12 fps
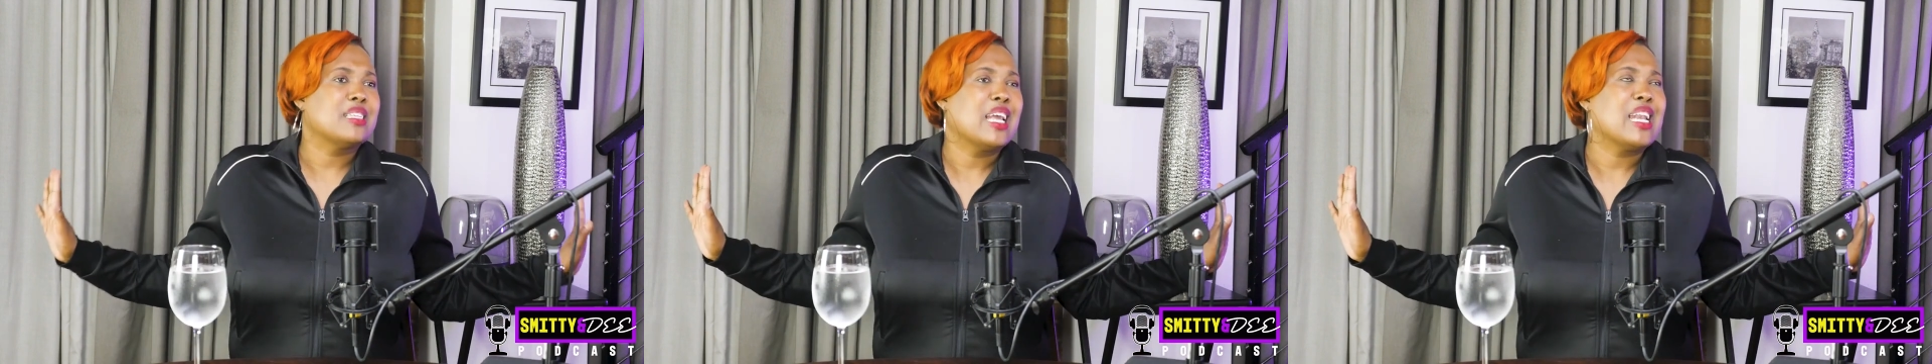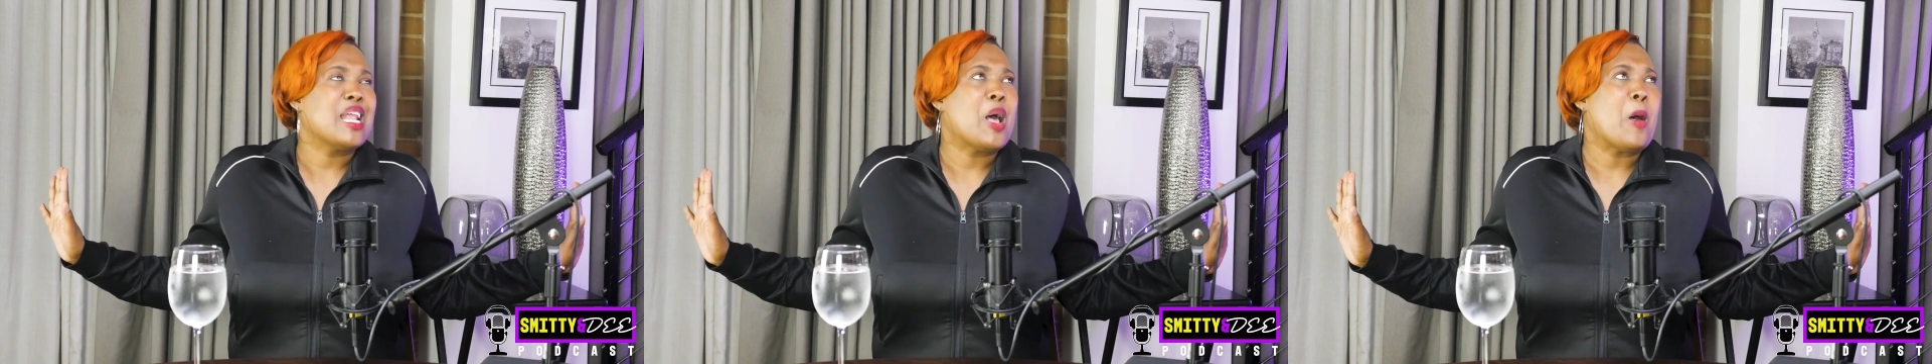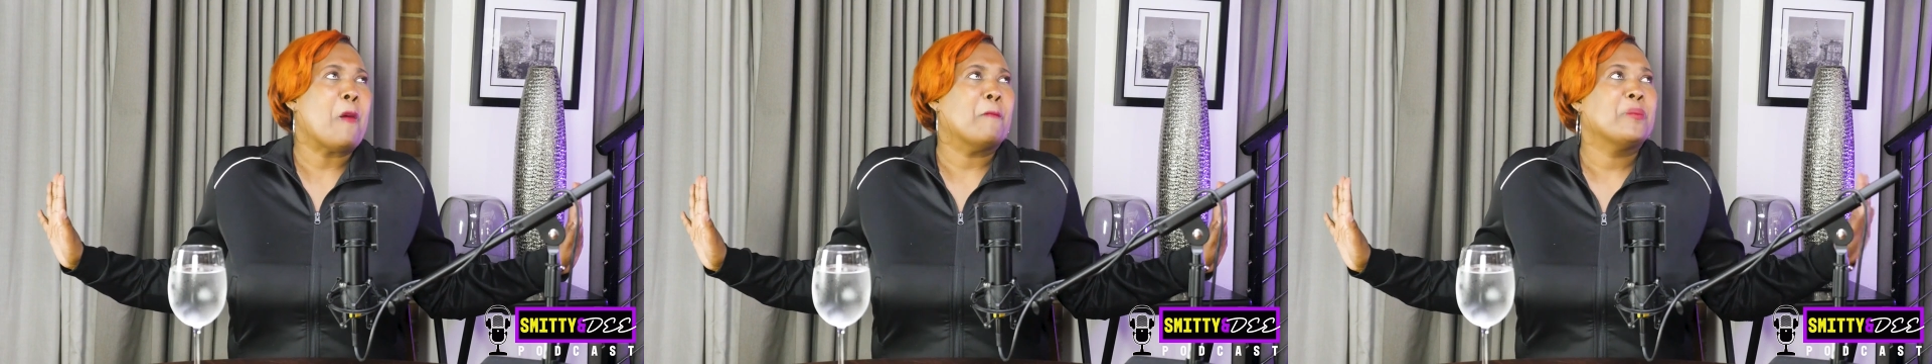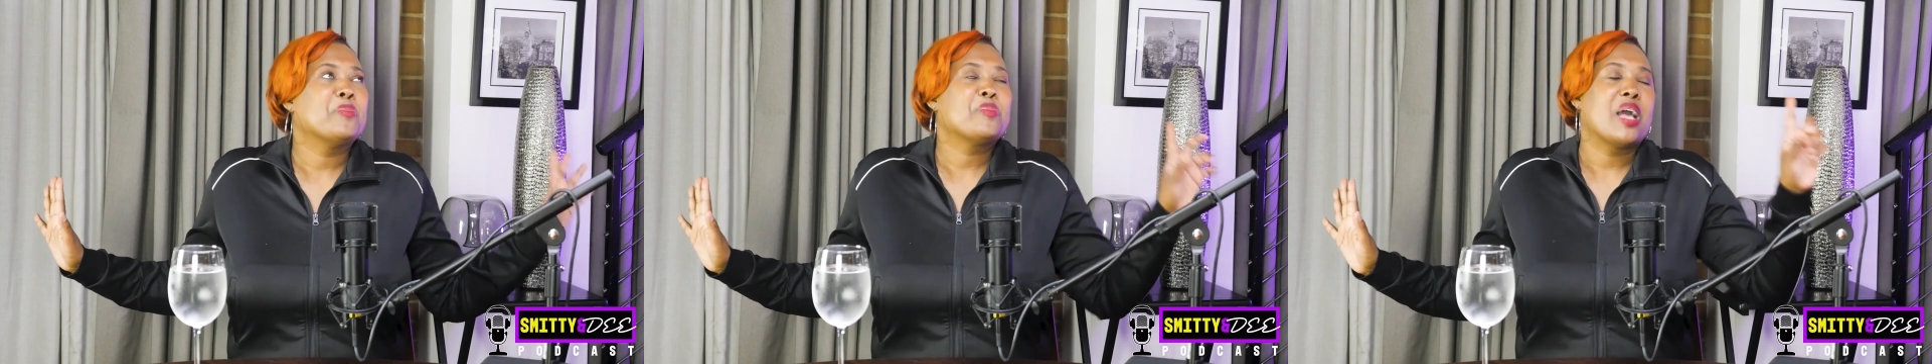And
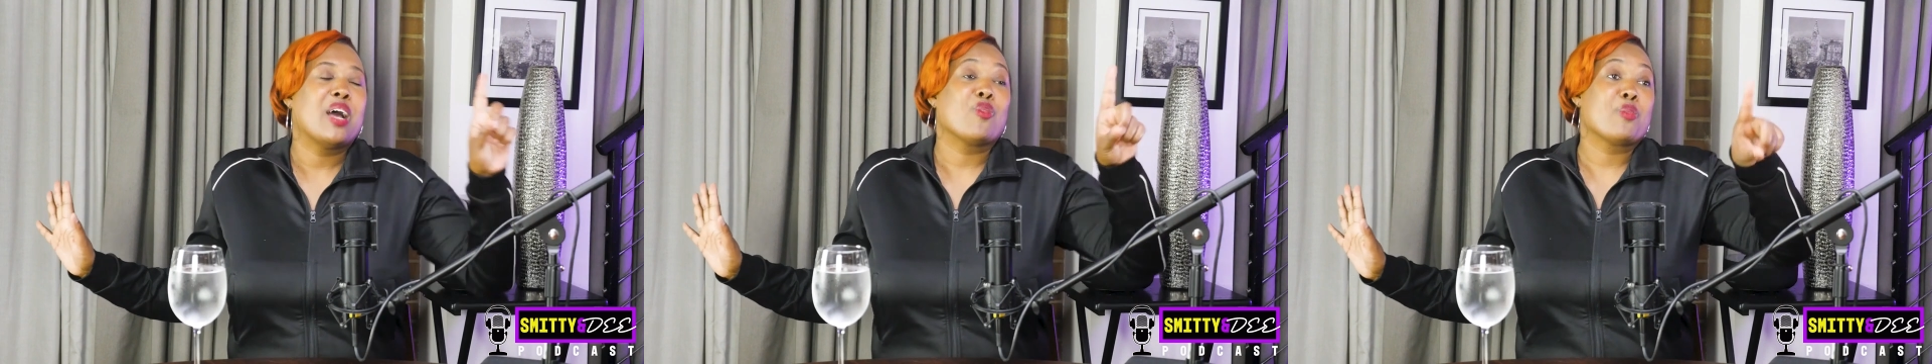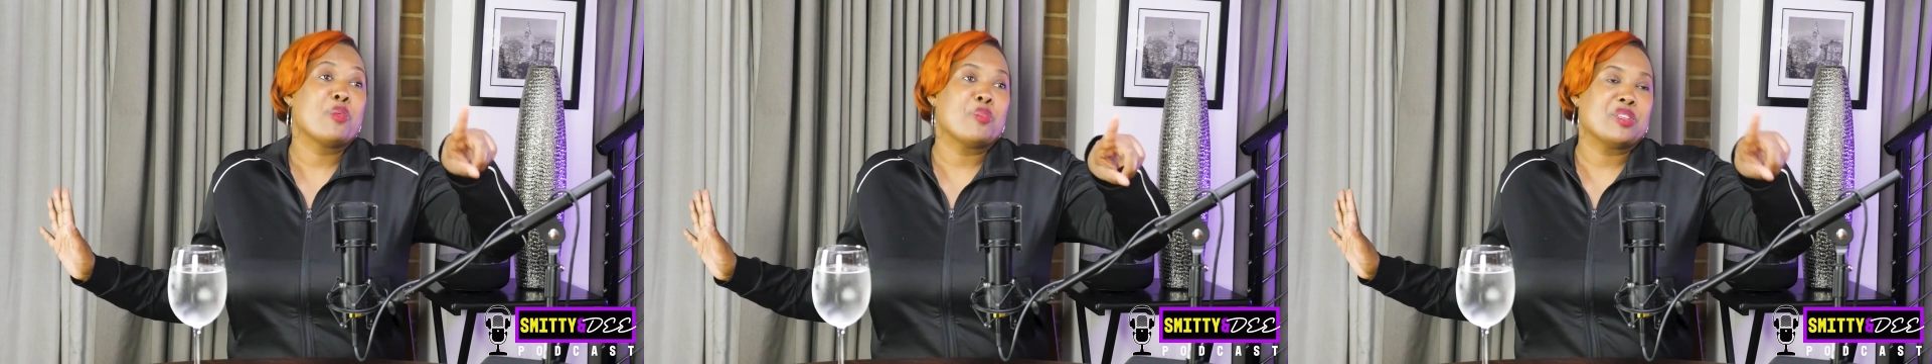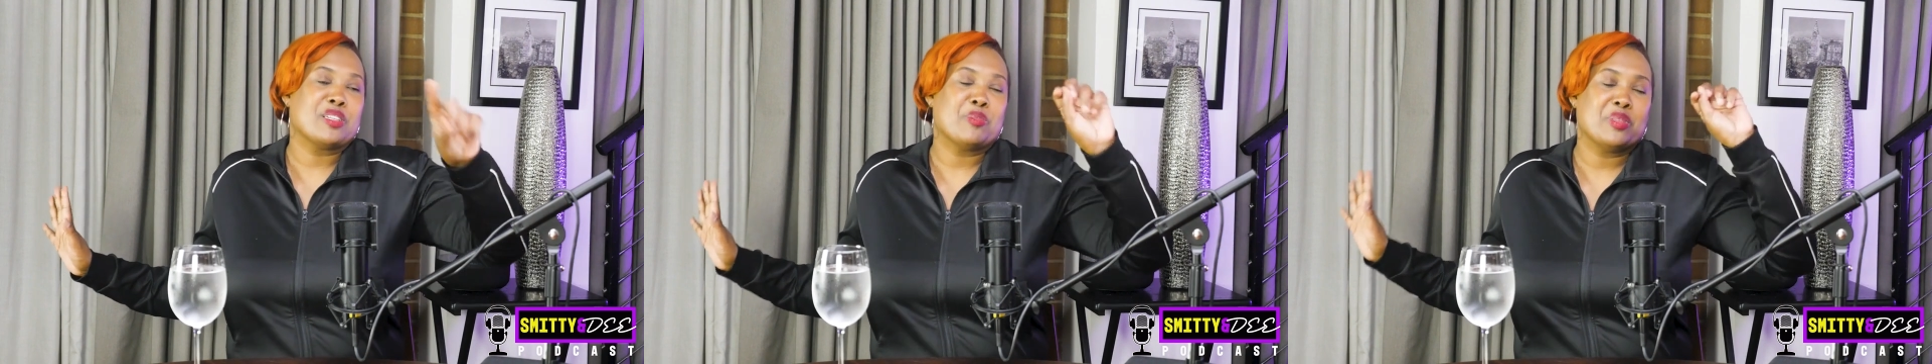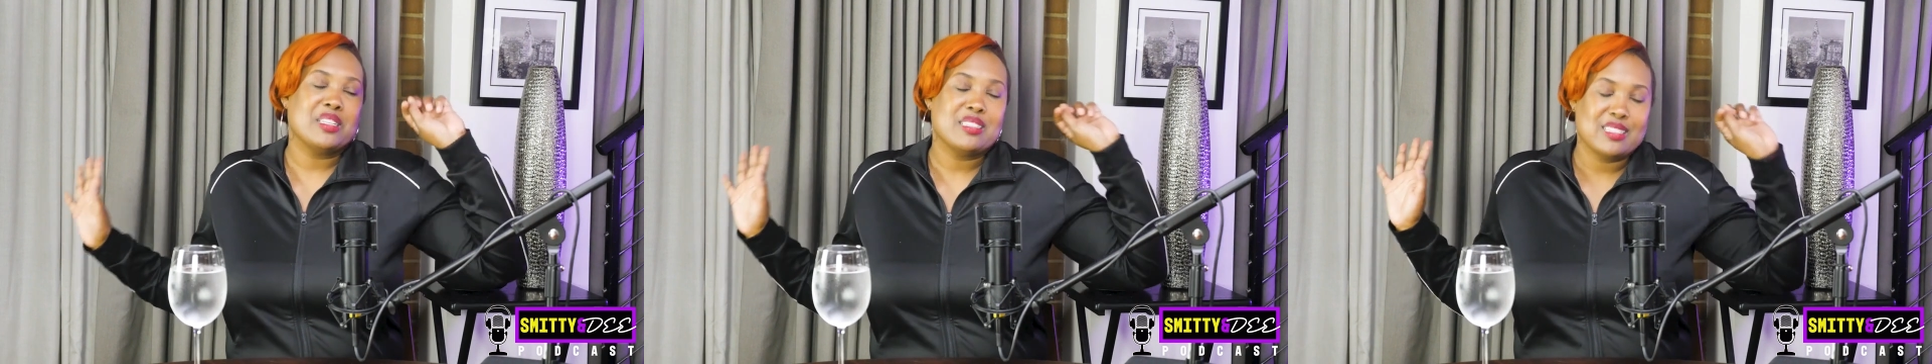I remember
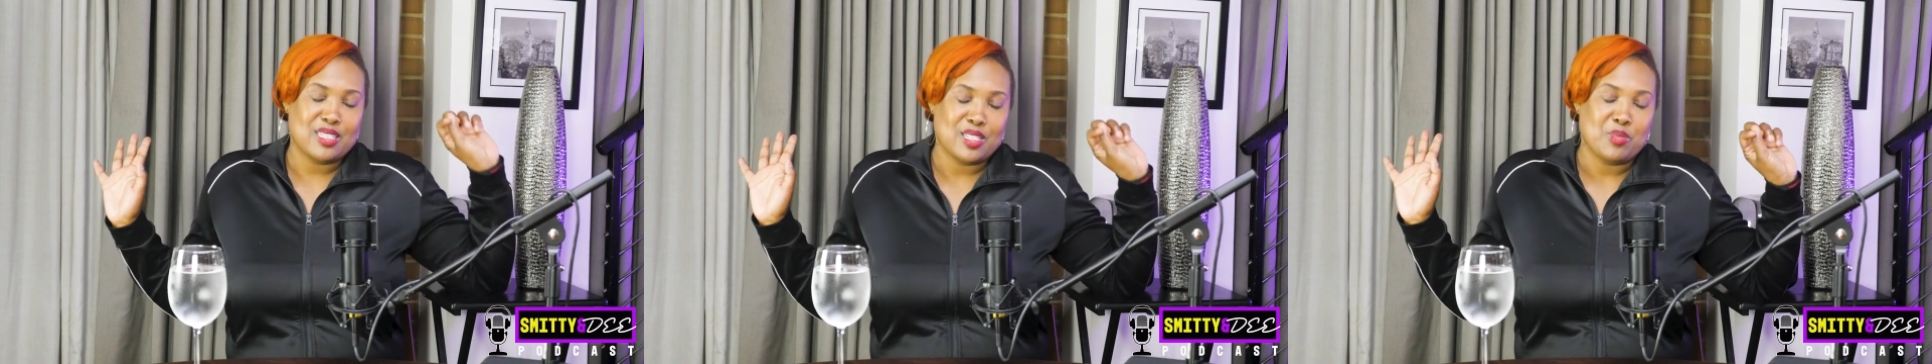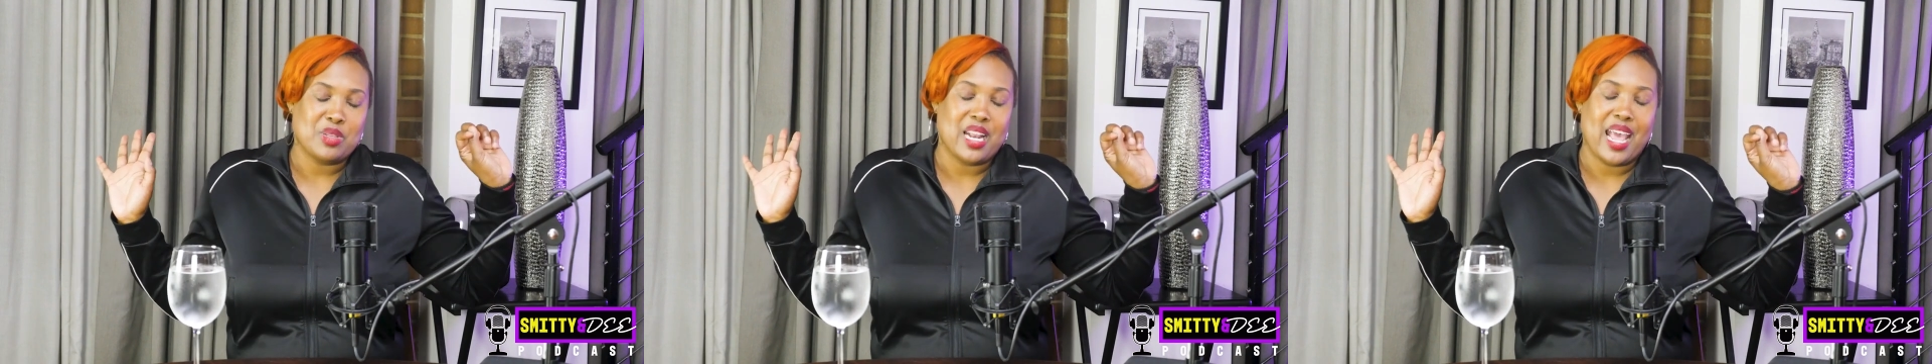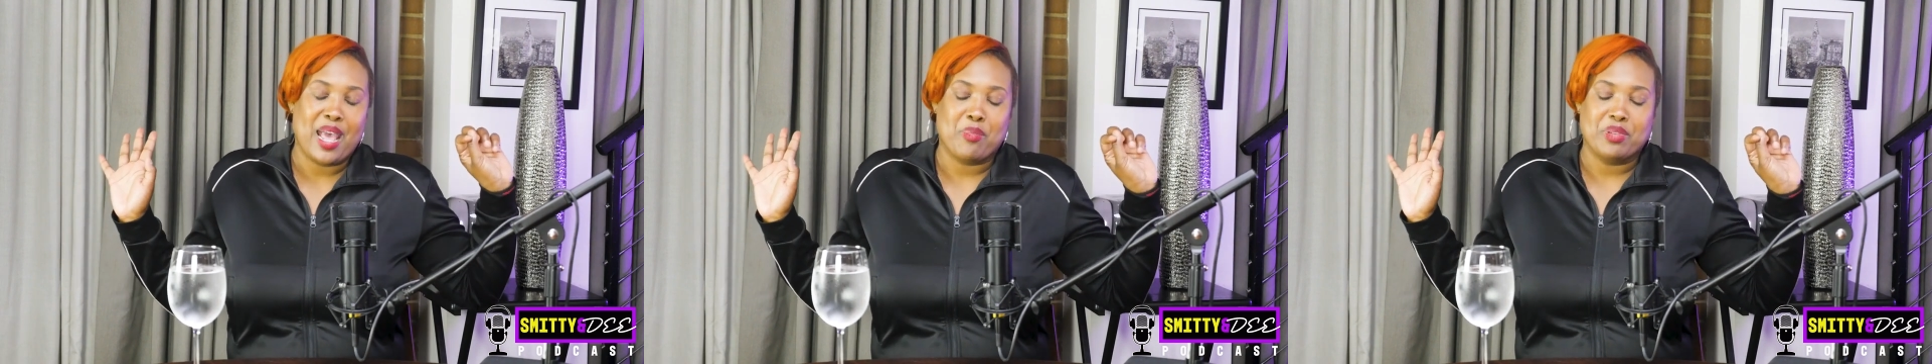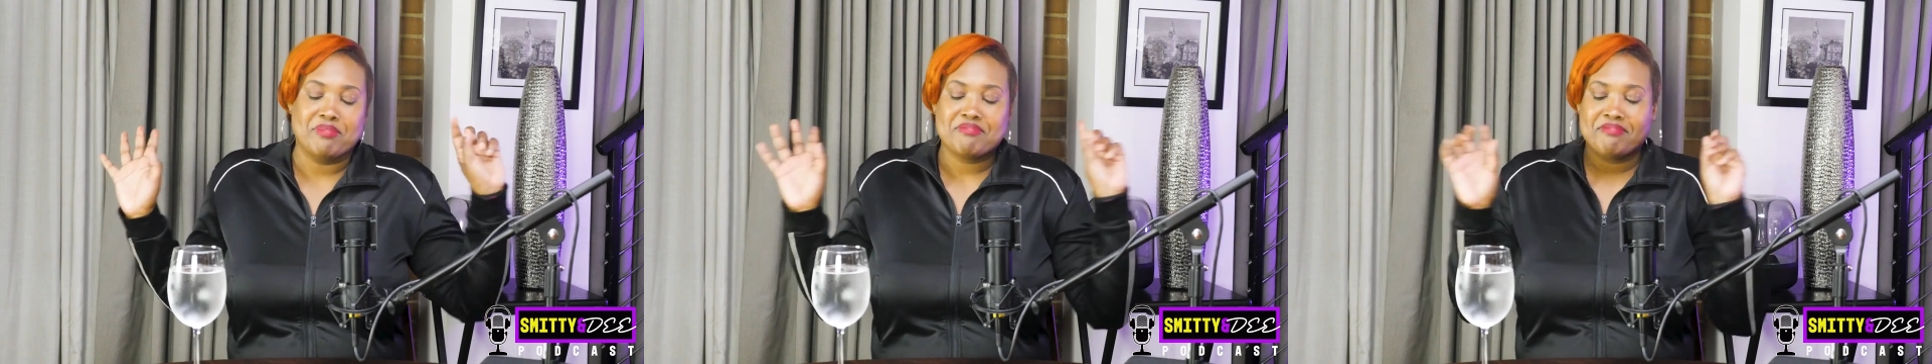something. This is something that
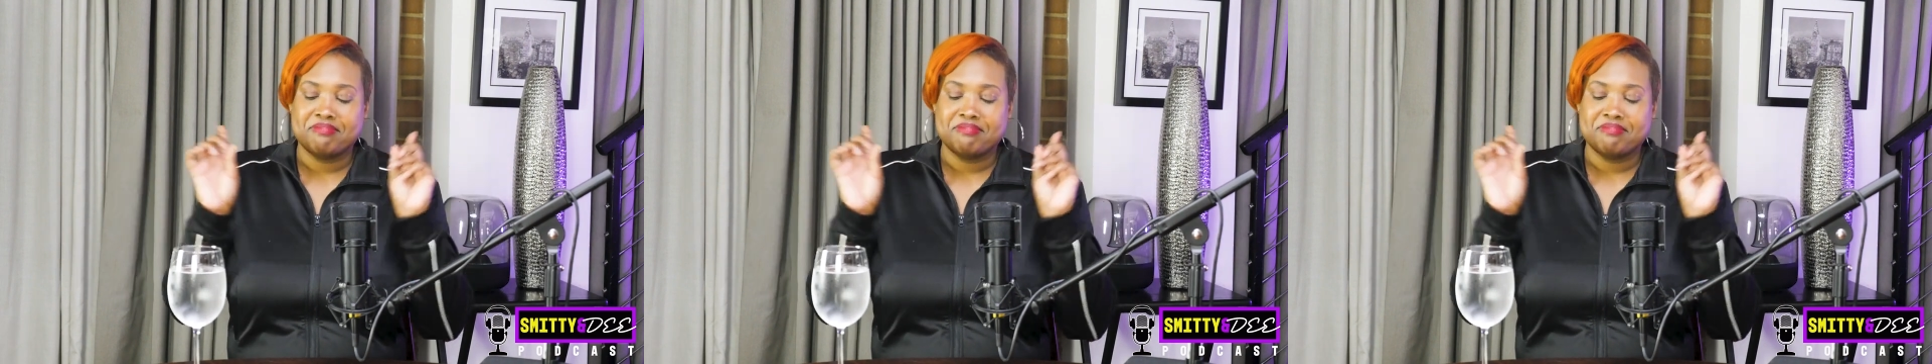happened